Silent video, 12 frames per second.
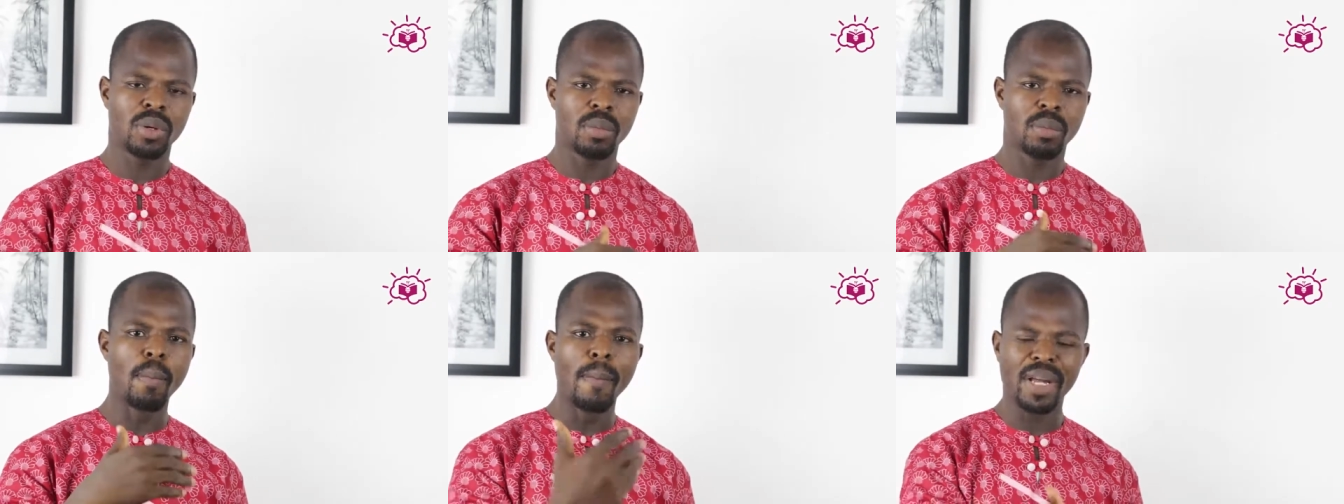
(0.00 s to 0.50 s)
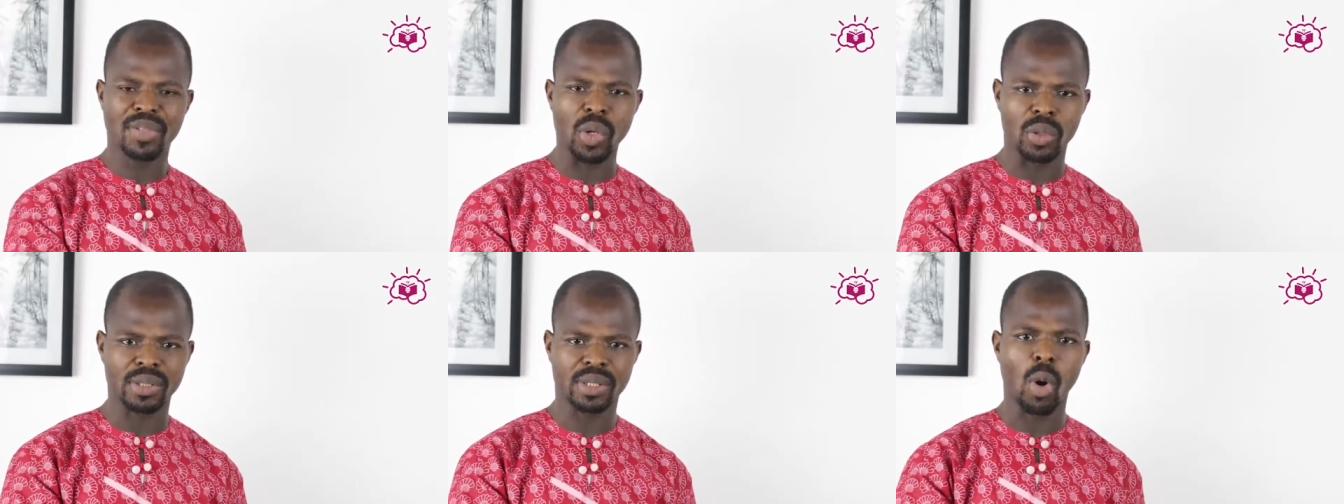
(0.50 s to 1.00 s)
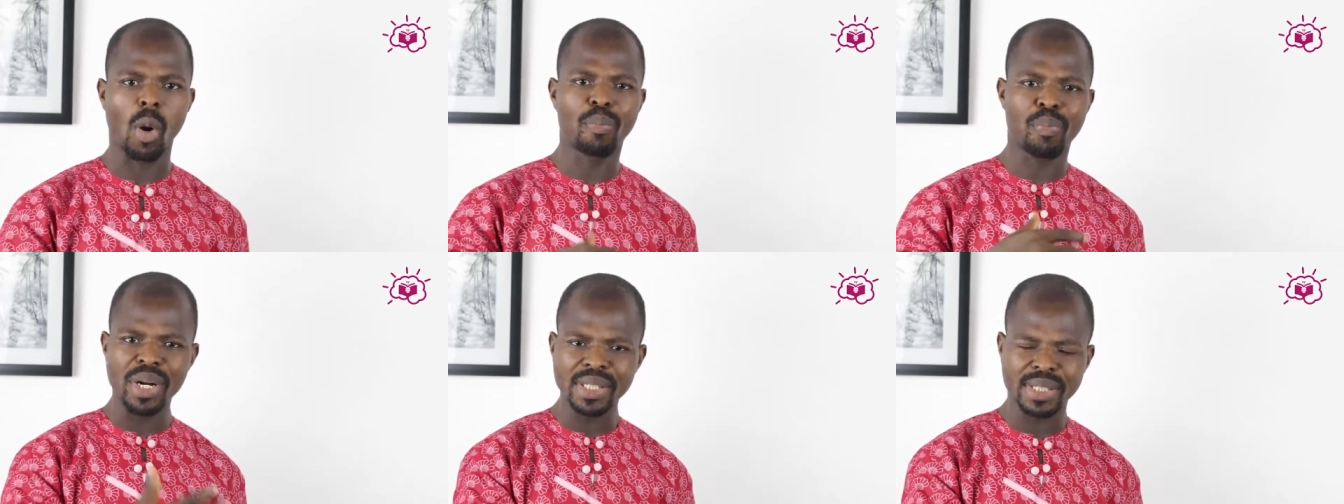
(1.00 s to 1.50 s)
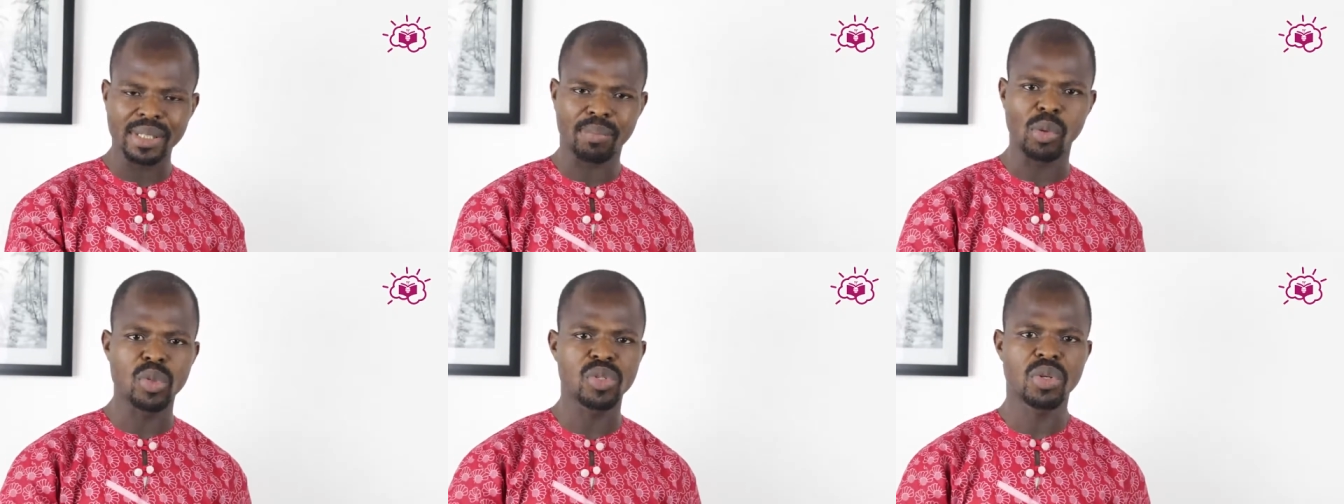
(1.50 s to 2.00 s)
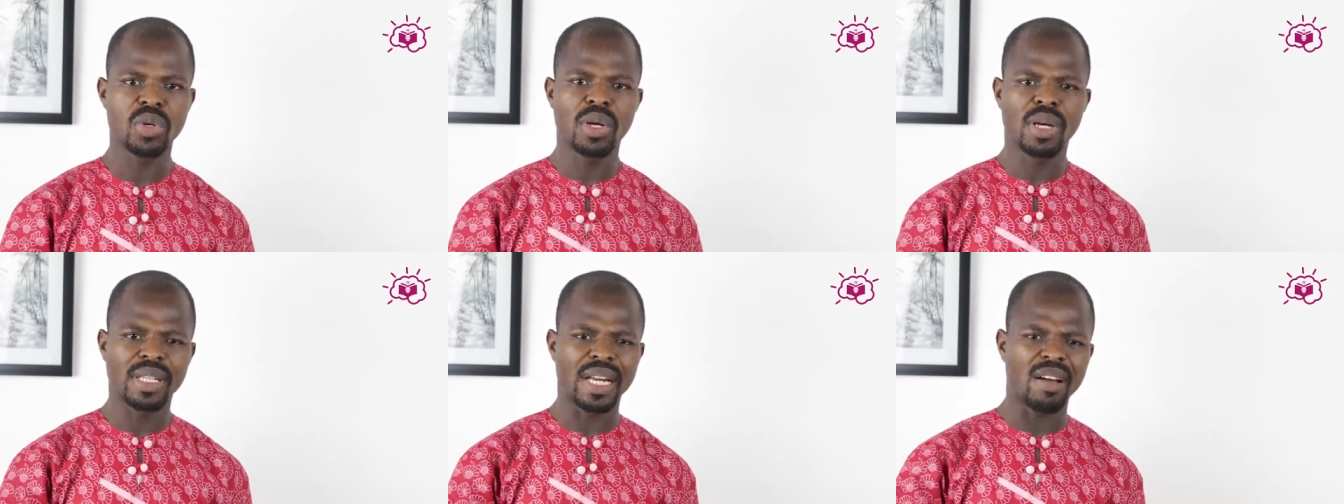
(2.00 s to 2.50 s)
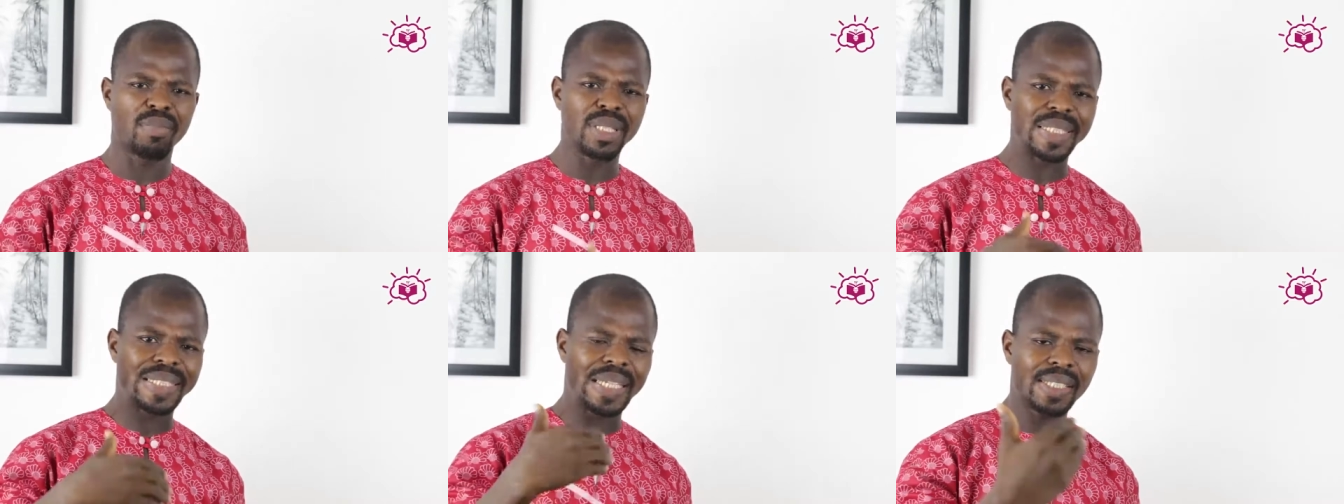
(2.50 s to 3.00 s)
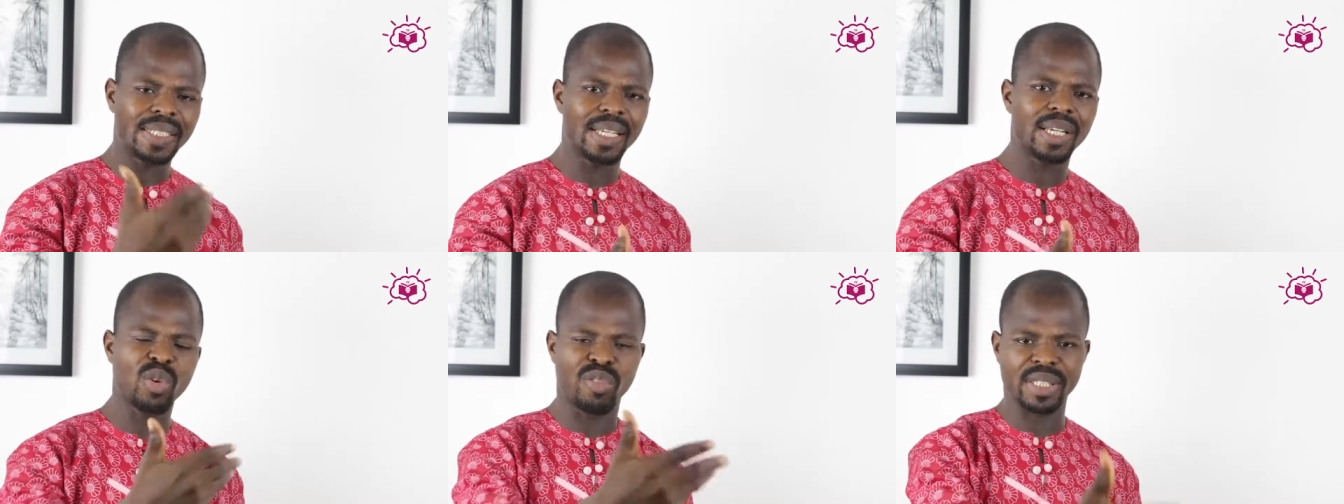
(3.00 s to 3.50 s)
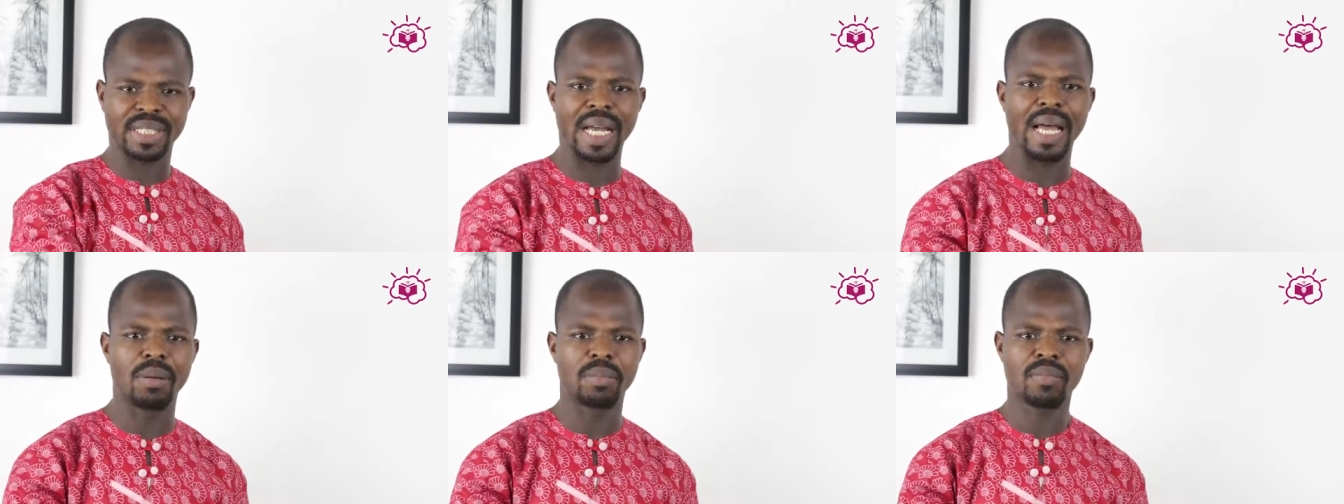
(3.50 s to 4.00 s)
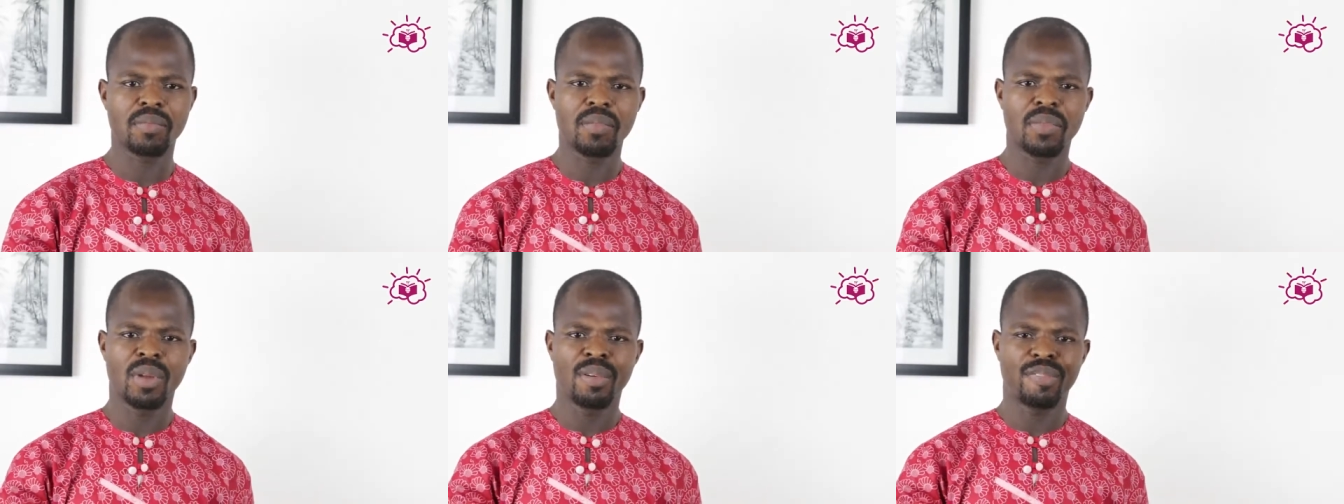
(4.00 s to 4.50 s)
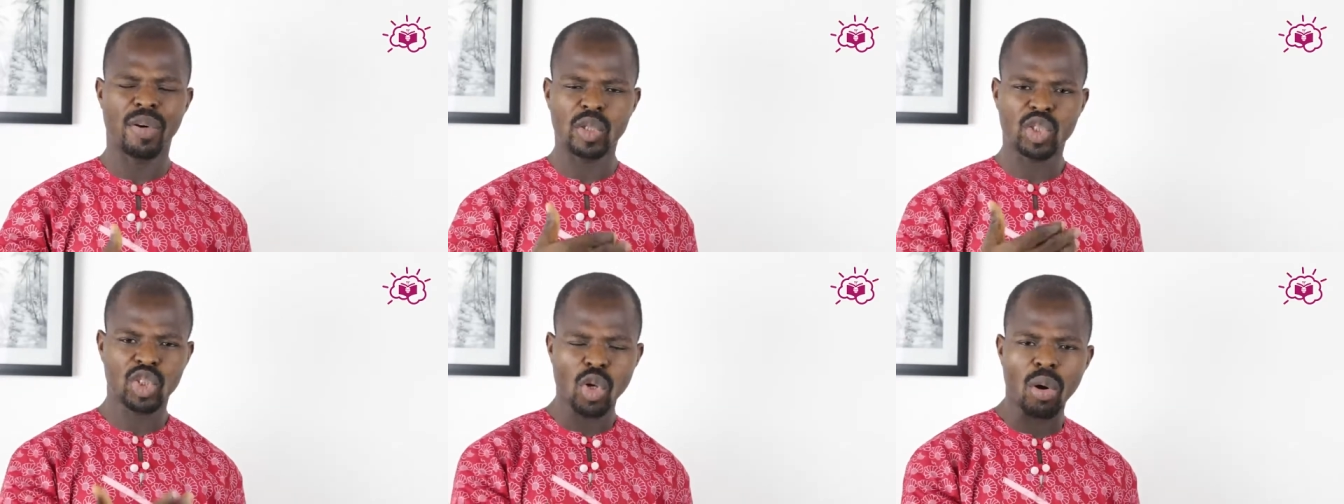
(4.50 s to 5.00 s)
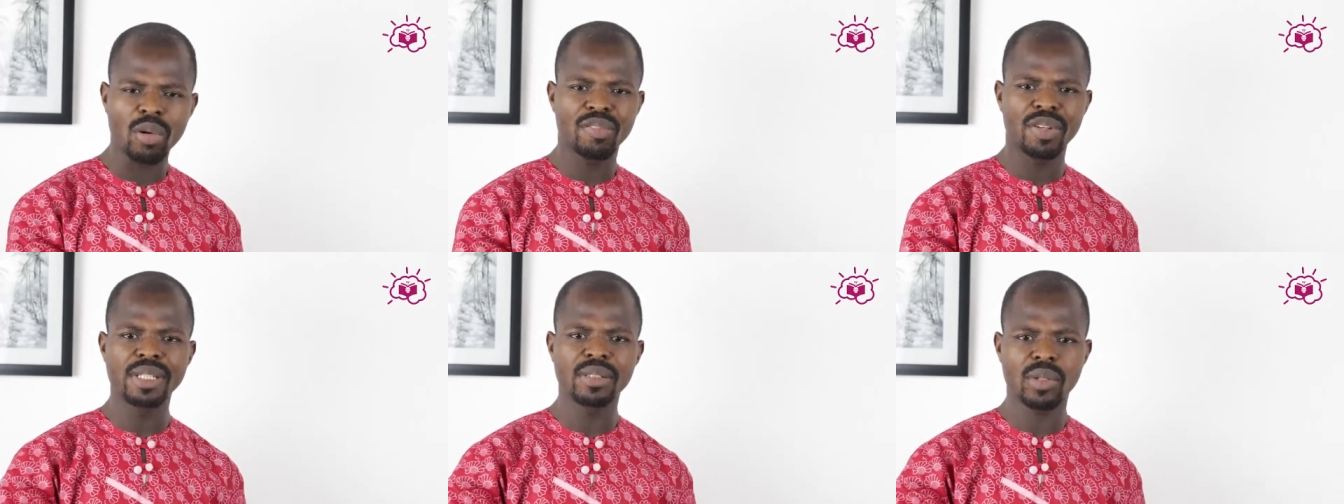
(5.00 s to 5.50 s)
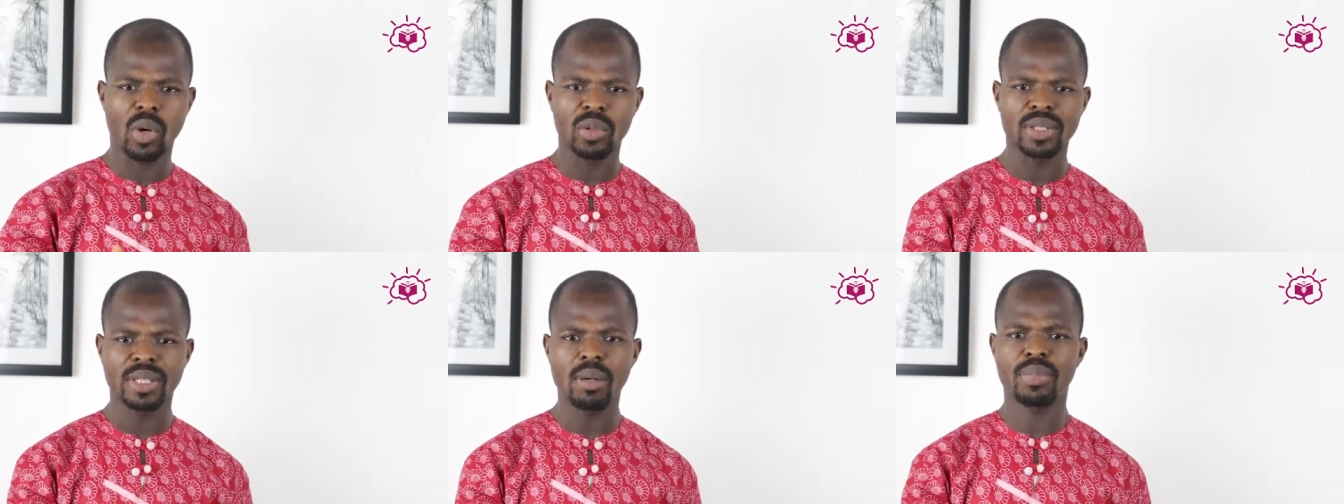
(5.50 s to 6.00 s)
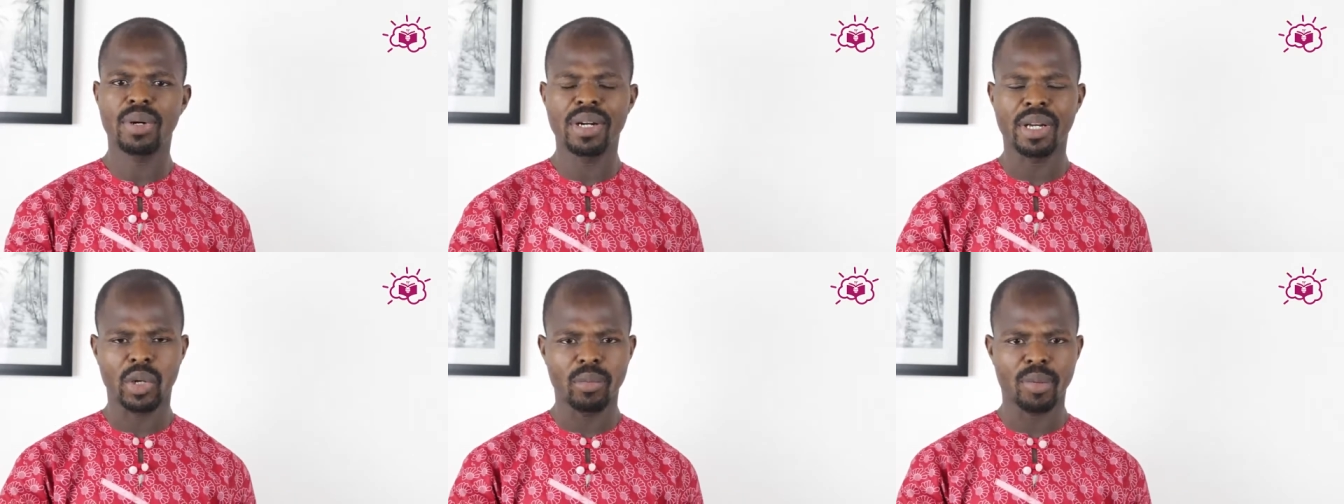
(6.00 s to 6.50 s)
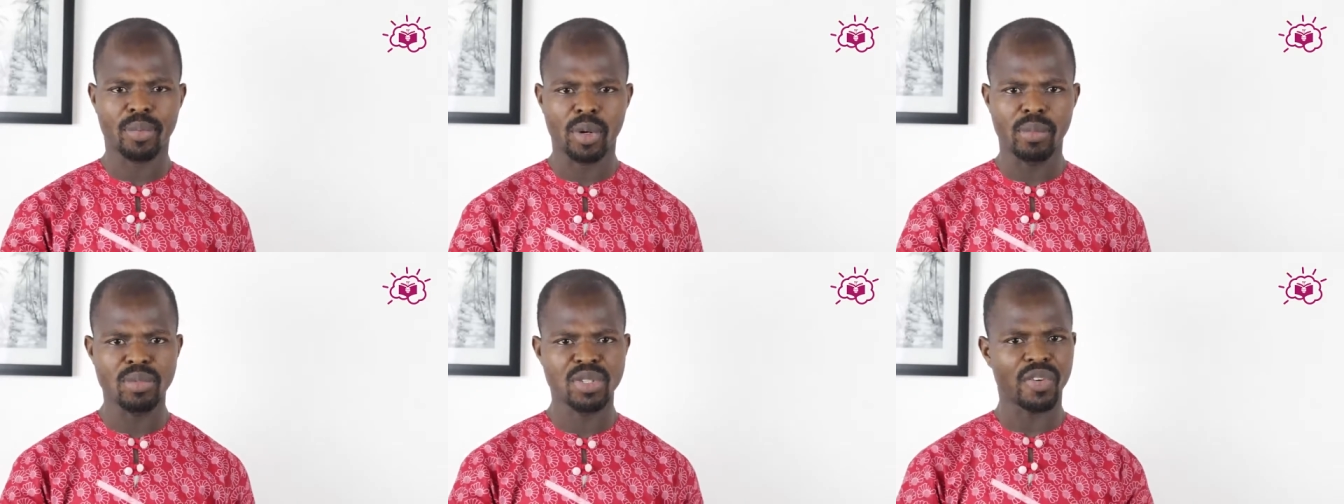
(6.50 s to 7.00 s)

methods or principles that have been tested over time for solving contemporary economic problems.